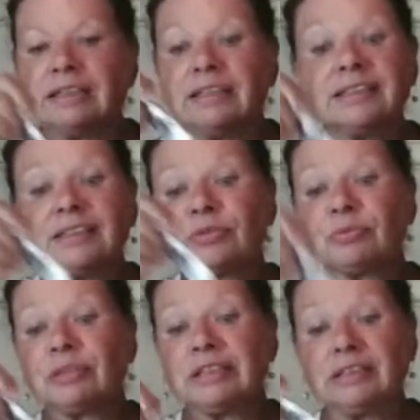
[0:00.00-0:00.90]
This is
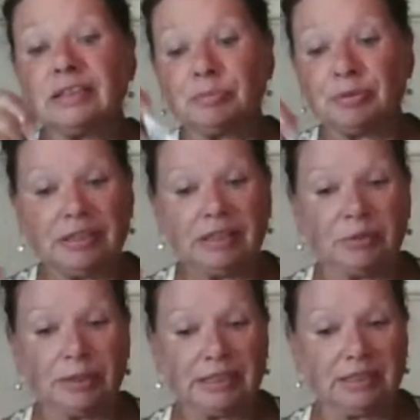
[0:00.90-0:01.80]
really pretty
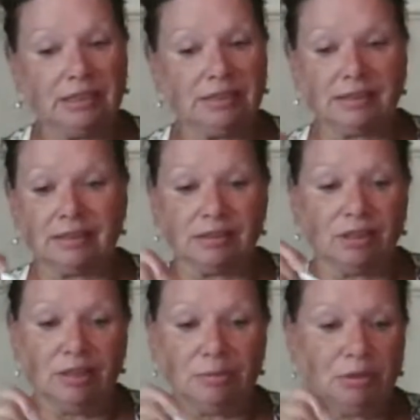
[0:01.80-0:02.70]
quick and easy,
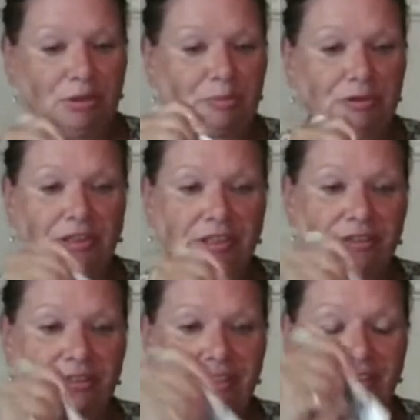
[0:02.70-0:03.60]
not multiple
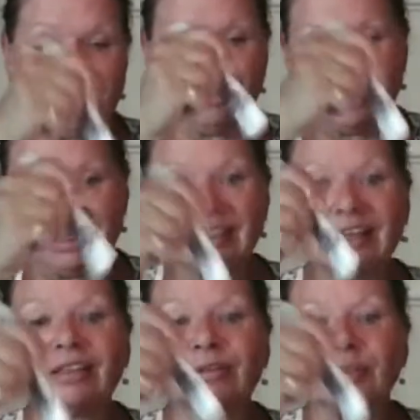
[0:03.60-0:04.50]
coats, as you can
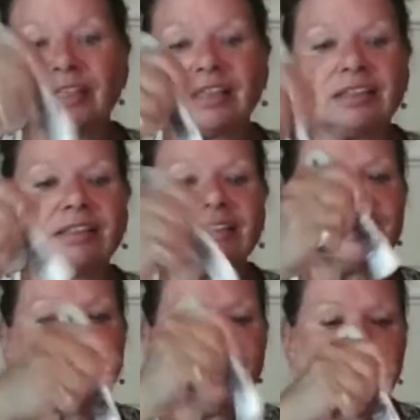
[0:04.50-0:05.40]
tell. We're getting it
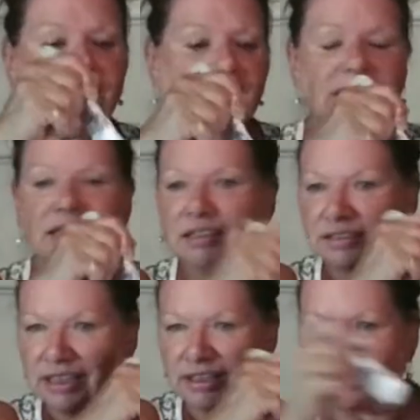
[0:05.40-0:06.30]

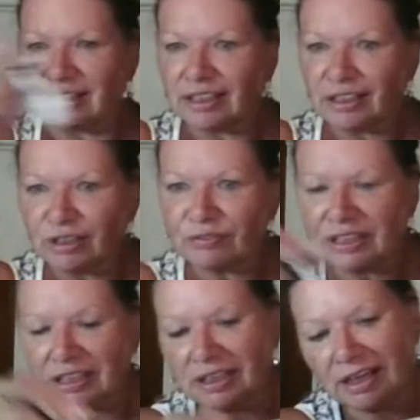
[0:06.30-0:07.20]
taken care of
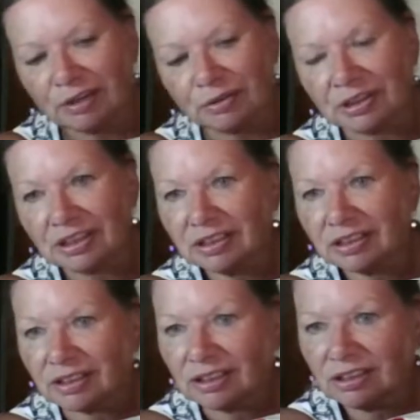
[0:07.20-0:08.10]
in an hour
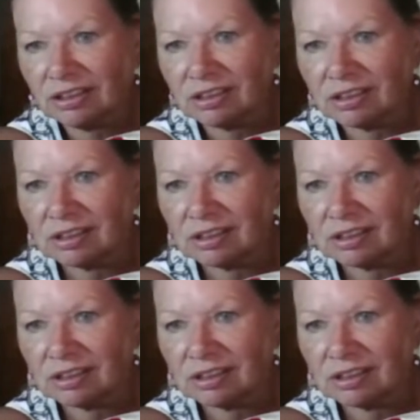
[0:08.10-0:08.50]
here.